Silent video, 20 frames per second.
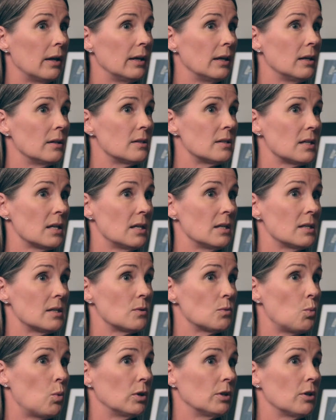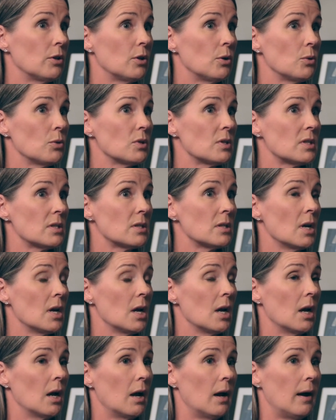is one of those,
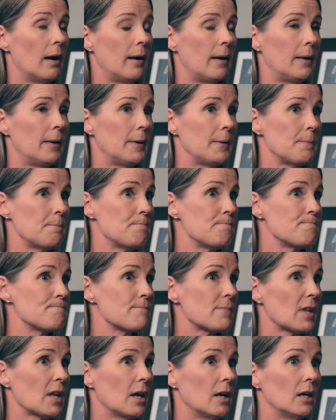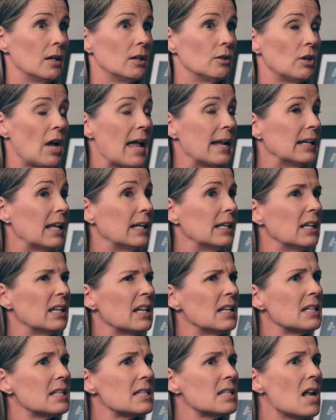and
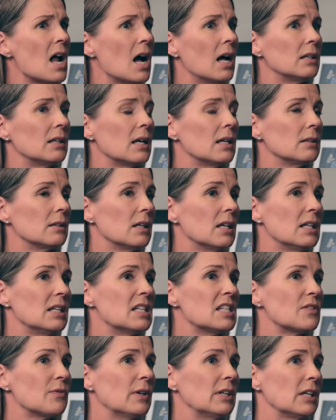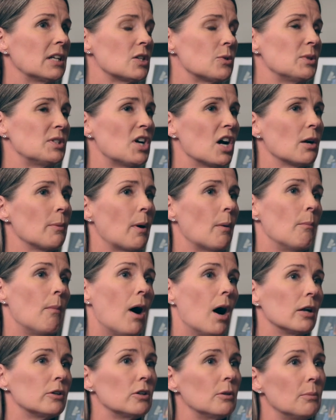it's not, and it's funny because we talk about
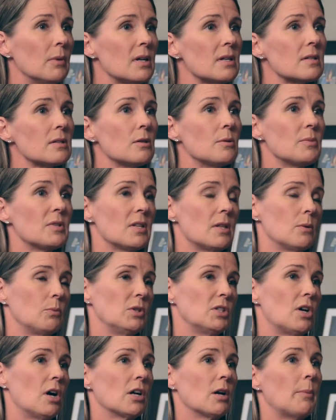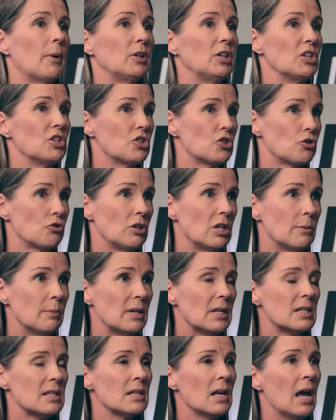moderate Muslims and then we talk about
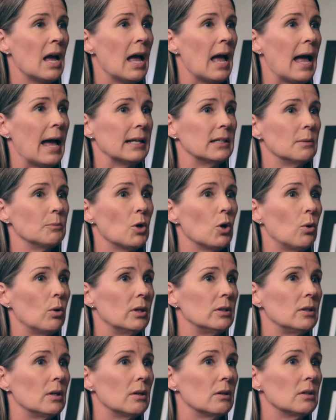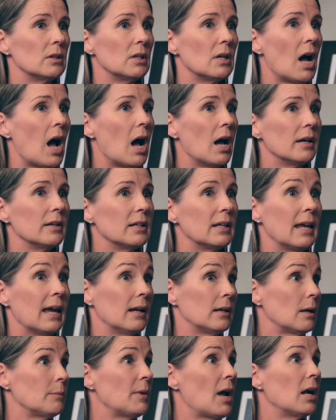extremists, and I'm going, again,
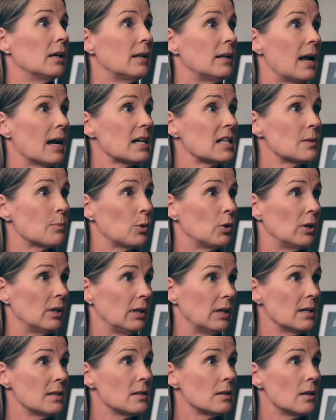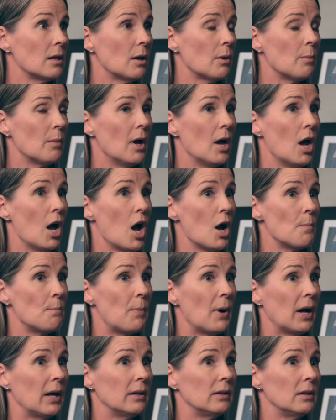I'm not an expert in Islam,
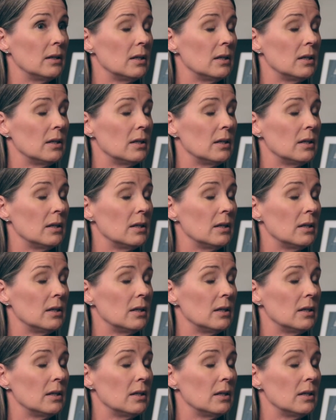but